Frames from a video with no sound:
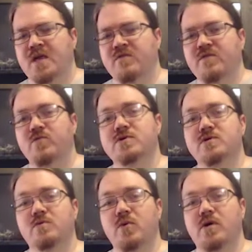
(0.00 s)
The
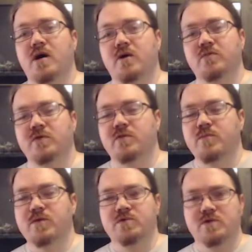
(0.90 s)
original moorhound was
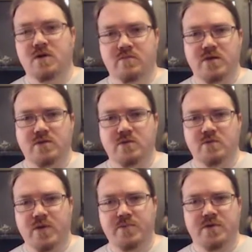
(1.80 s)
immune to non-magical
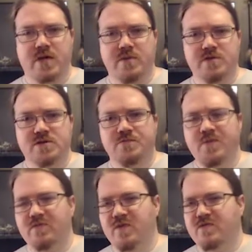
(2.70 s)
weapon damage.
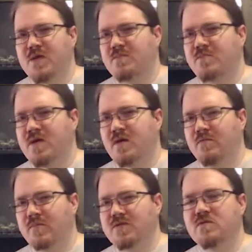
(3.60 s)
This might be a
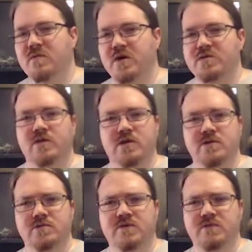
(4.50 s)
bit too much for a
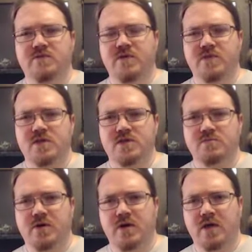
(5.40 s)
low-level 5th edition
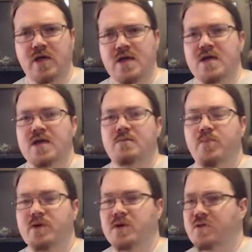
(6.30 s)
party,
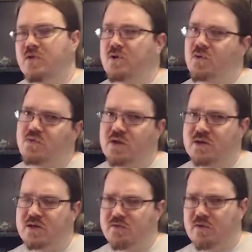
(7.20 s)
but if you're using
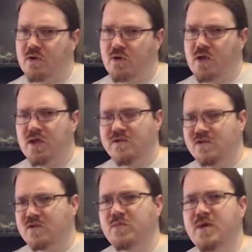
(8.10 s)
a deaf dog,
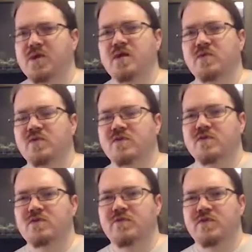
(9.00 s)
consider making it
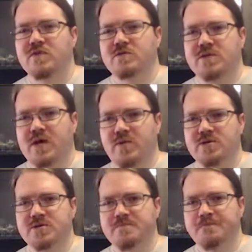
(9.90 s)
resistant to physical
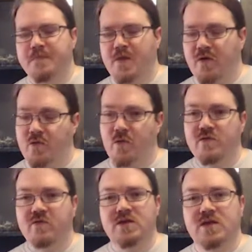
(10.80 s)
damage. Of
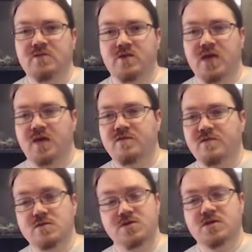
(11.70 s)
course, in either case,
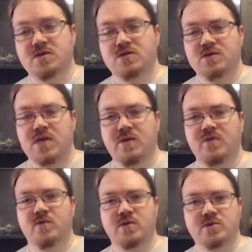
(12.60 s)
you should keep
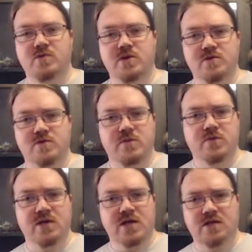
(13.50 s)
the original creature's
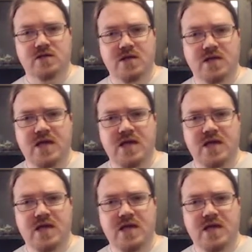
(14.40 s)
immortality.